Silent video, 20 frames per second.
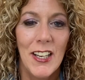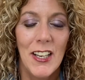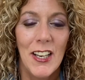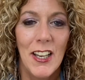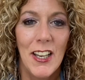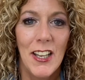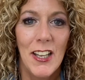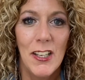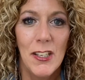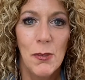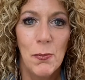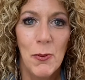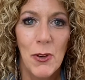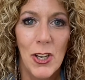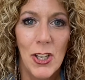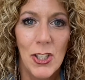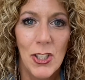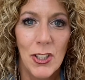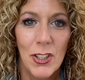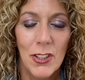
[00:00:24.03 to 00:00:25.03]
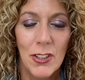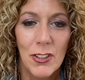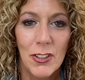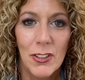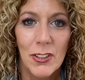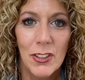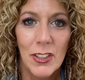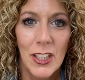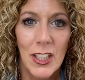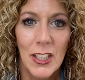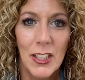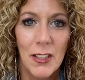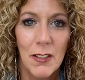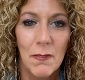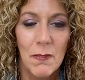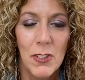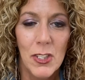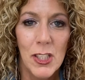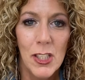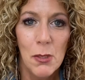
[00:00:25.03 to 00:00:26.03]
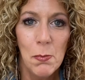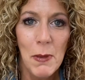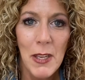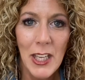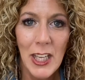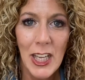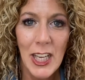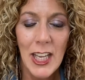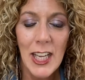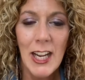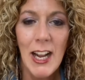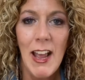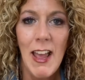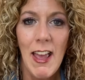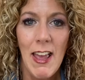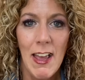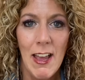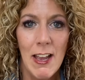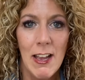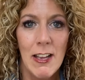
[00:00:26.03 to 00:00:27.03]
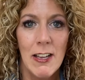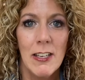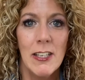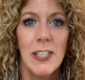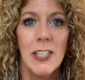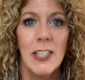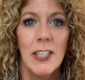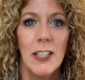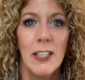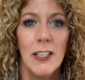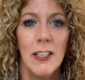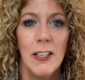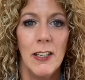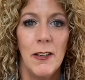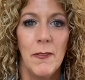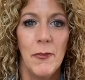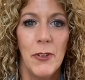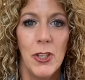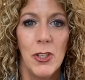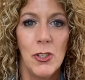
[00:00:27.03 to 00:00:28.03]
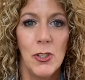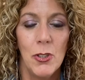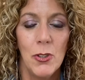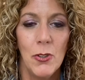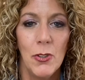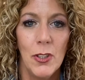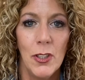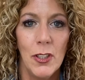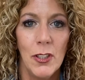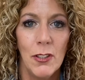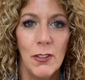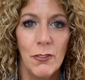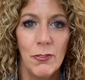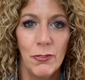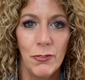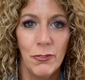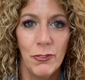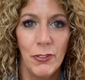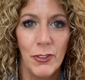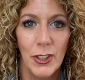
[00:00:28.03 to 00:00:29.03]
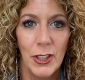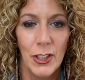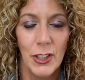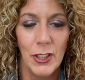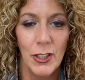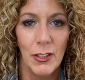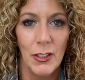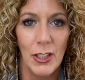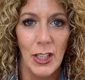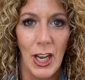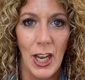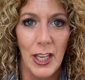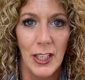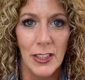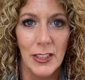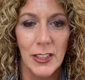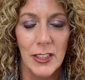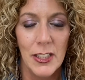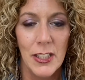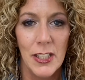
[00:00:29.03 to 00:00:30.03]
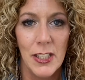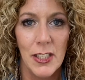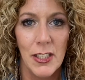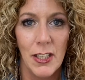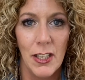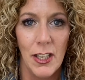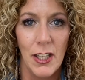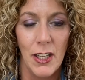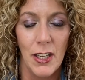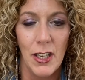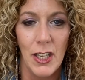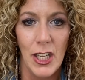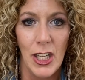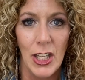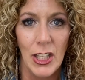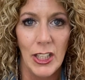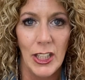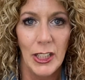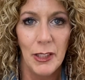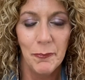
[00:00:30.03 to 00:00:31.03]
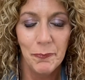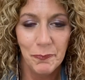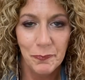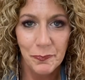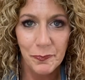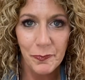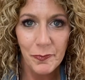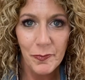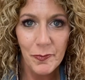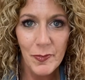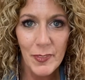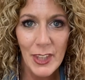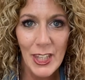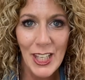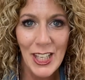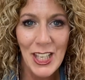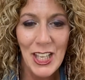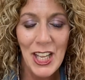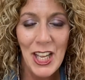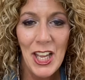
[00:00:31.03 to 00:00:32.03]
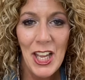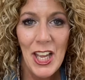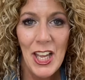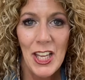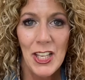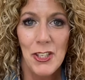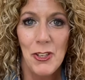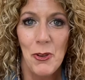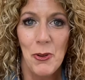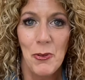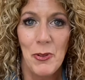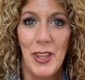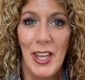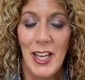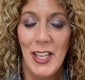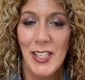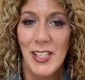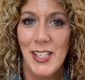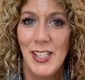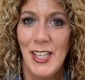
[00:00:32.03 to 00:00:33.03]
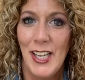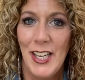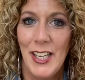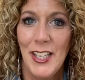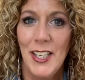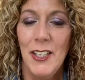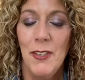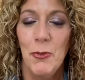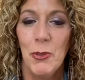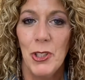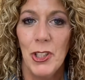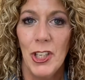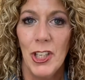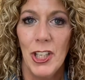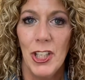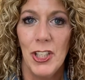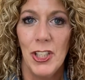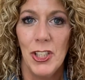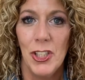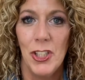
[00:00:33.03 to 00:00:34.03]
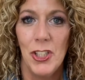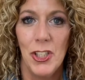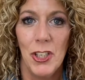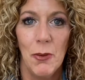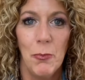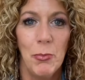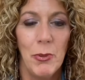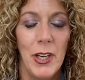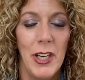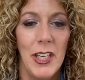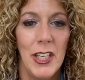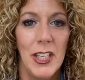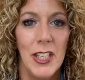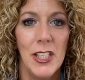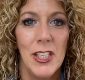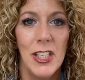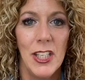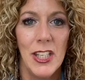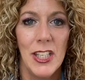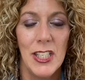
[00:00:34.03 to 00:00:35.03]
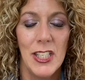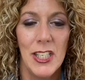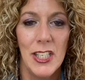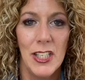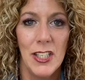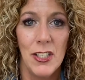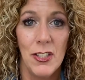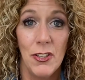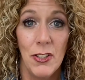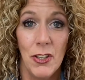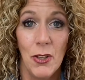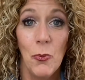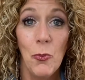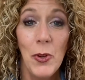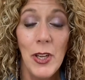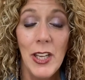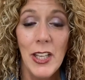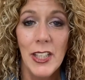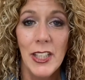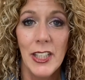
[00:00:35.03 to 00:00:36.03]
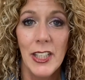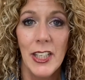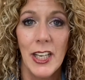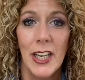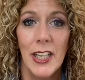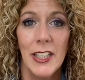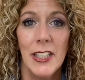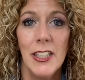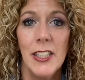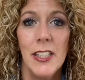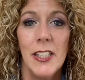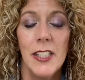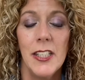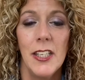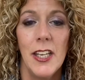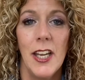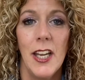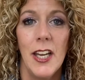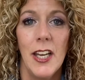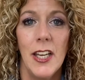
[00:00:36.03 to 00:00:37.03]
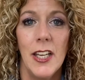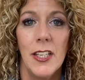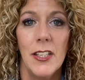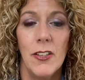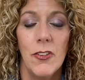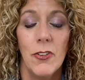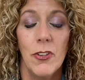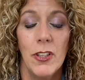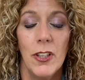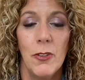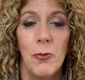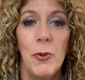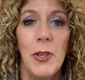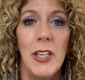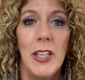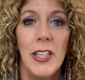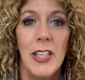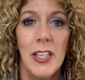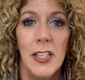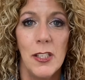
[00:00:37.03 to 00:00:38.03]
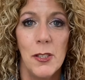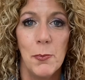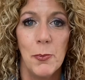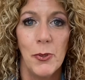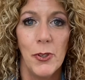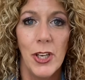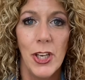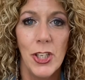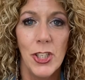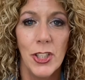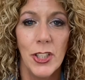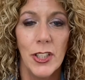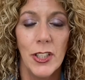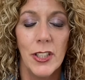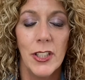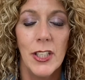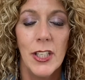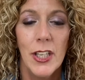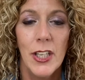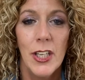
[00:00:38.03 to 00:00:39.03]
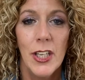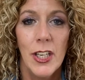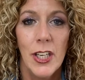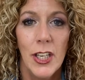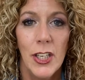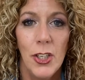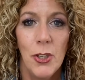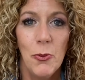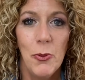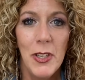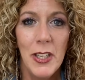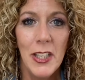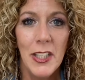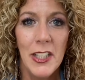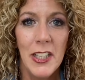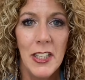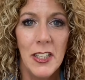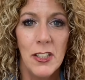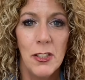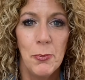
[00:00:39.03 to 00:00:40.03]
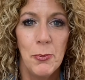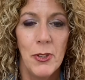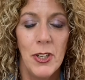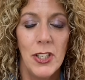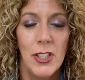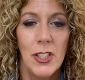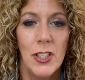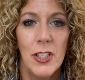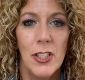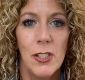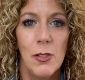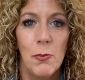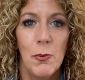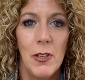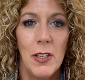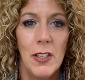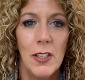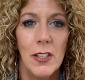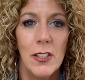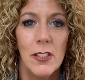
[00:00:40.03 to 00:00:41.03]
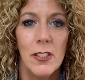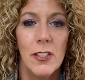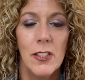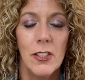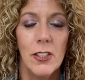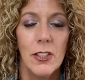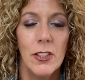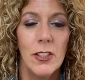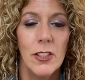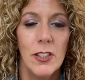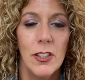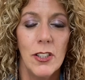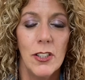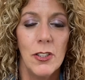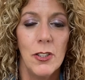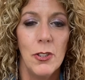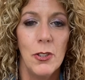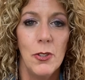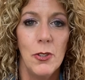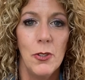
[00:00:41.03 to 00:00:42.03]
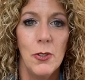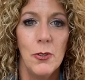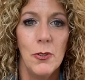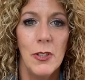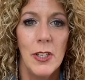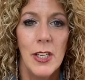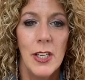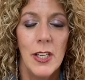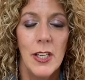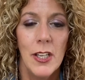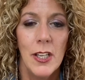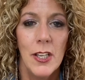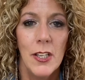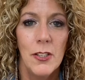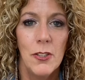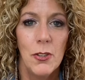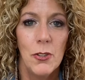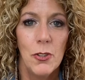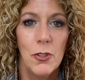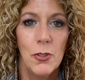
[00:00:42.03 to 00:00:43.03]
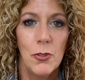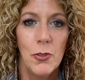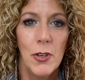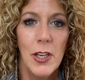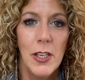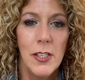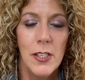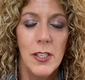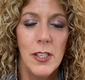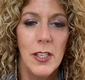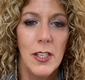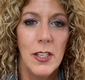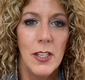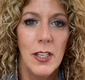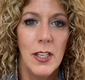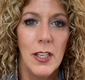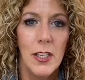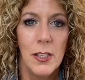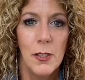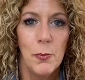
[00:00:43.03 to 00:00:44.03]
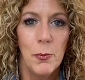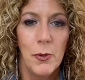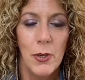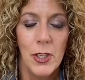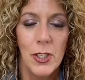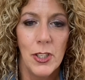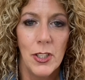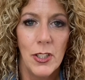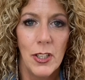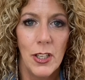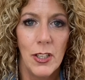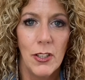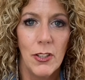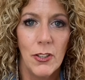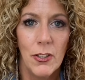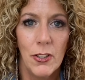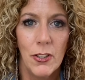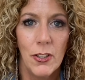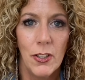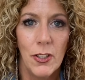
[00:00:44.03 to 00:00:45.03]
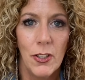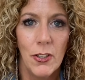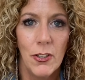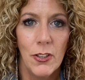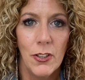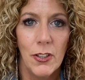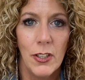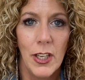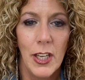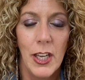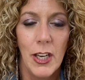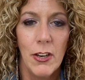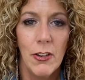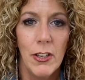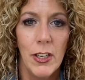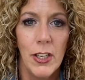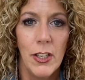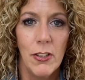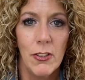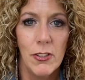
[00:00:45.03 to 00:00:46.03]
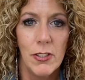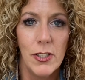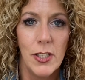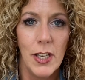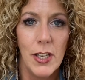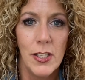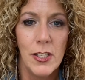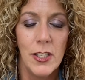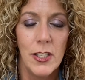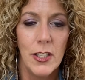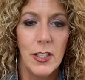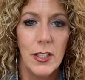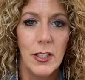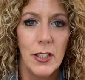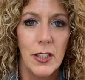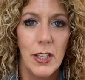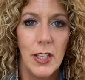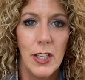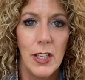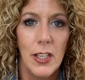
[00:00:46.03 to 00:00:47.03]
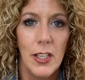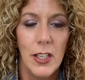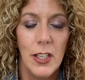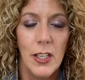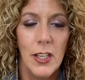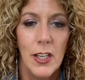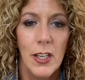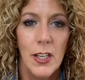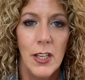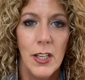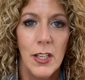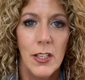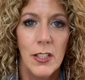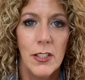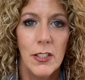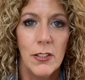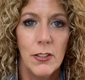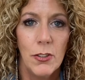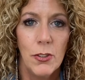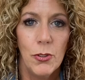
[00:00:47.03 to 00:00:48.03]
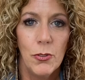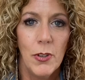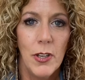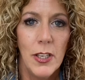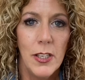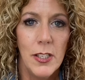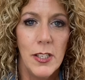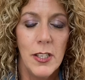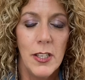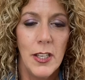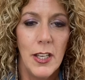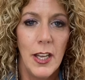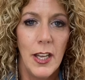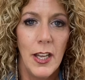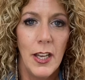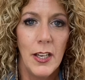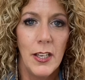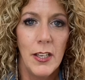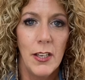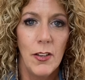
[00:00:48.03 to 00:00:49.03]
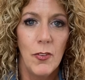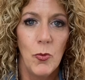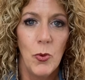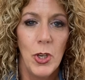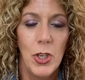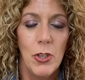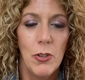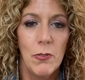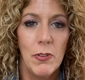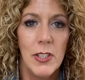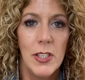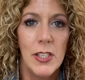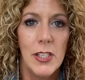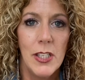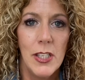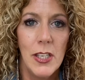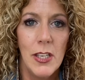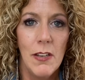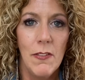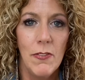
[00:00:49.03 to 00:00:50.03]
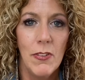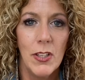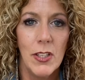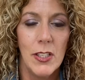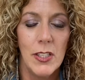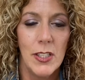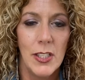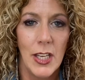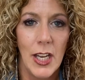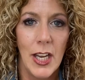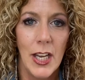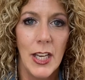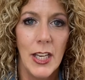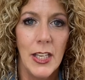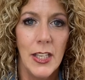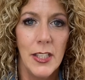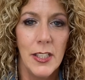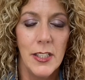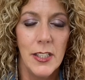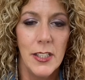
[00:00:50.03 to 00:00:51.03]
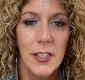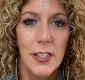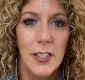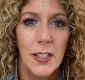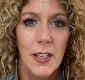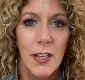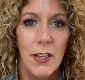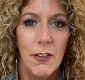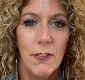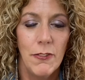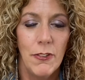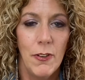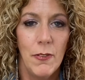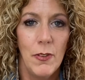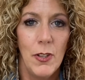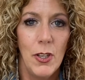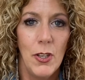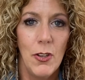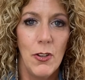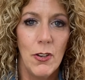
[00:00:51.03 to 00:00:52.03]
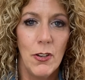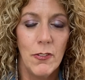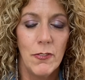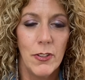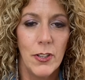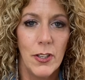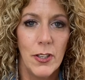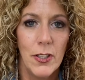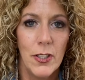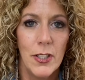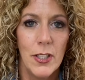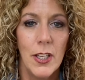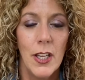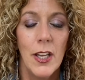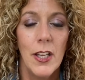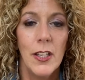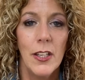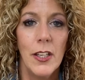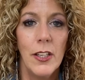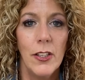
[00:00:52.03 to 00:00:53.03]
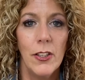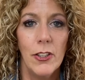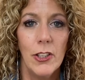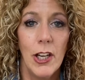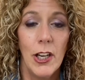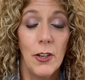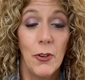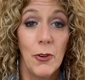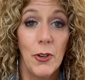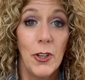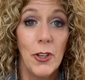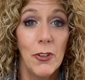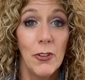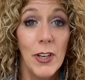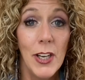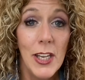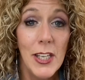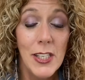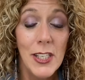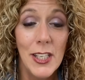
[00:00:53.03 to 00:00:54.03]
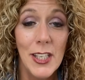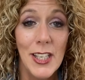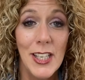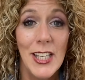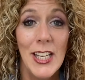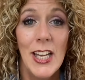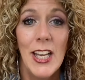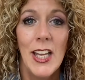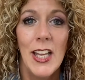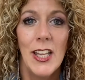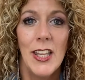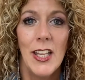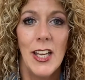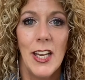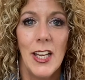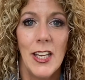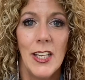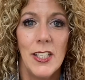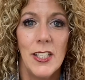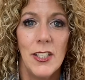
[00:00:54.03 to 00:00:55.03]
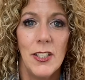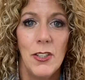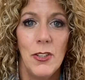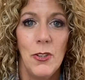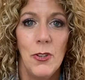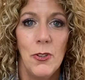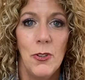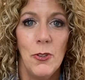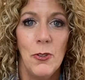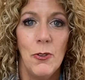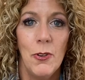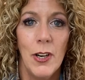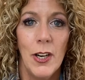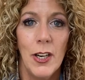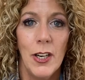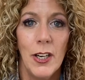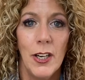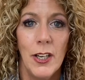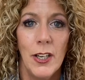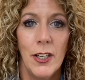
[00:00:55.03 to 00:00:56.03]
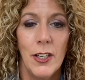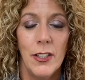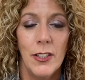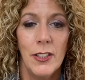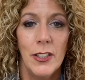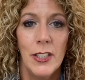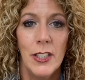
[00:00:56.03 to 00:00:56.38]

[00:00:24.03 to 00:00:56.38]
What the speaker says: inspirational speaking, and intuitive guidance and healing. So with that said, we're going to just jump right into the weekly guidance or the weekly inspiration. And your weekly inspiration this week is just to trust in the inspiration that you're hearing, you're sensing, to trust that when you receive the signs from the universe that you're not going crazy, that you are